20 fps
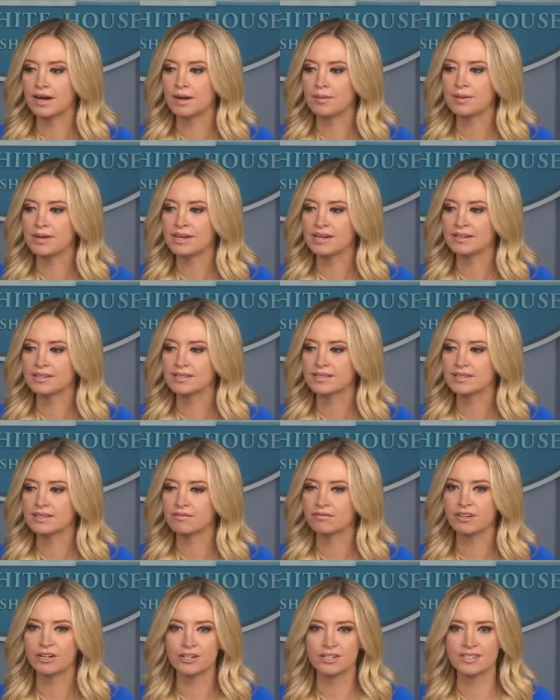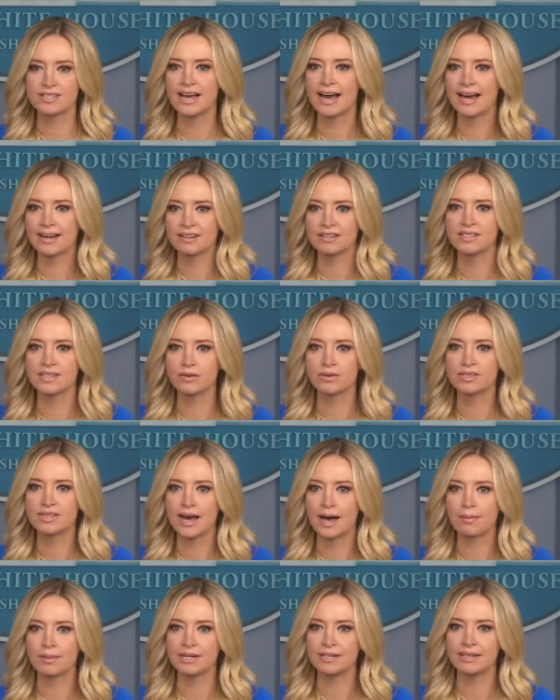Um, and it's very sad to see what's
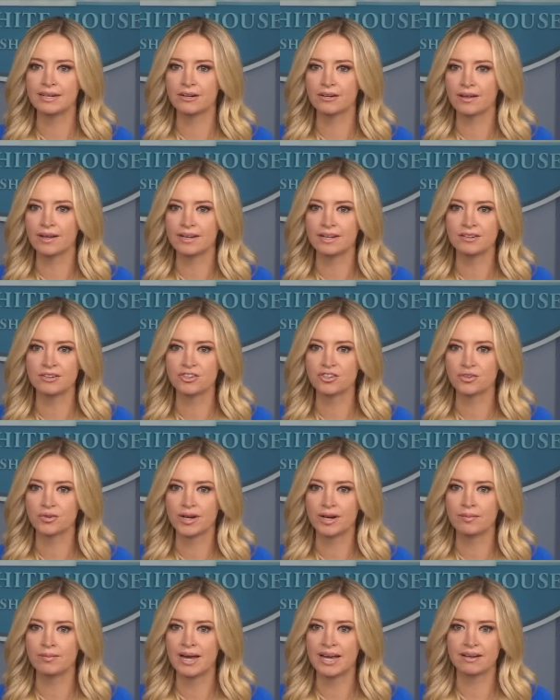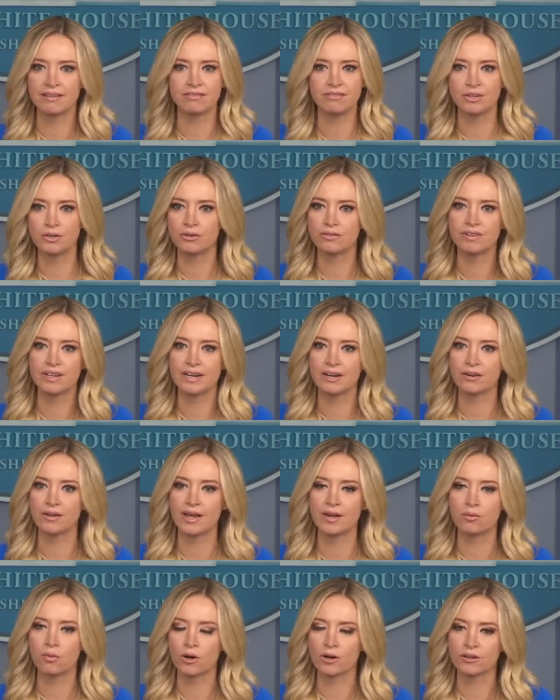happening in the airline industry. I met a few of the
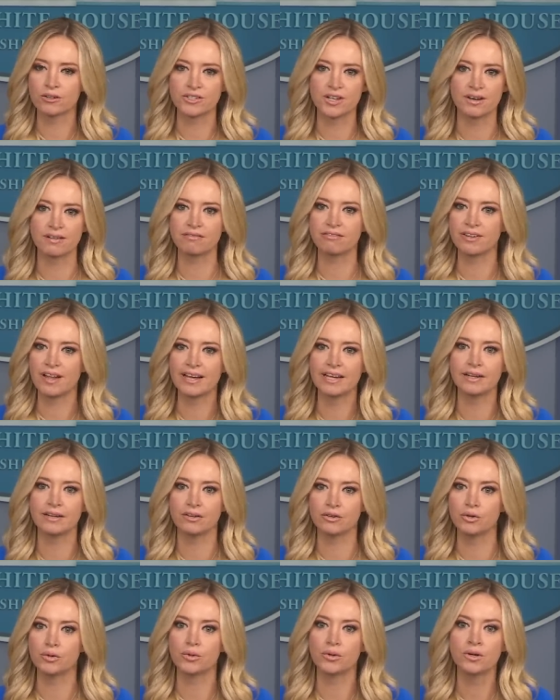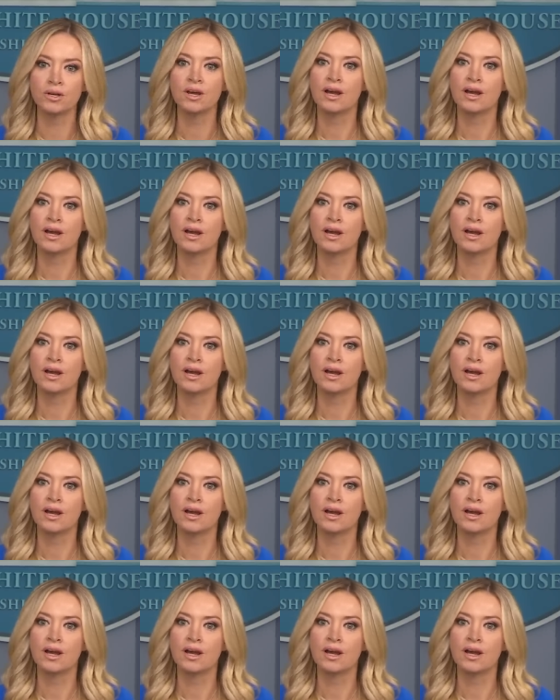airline workers on a flight who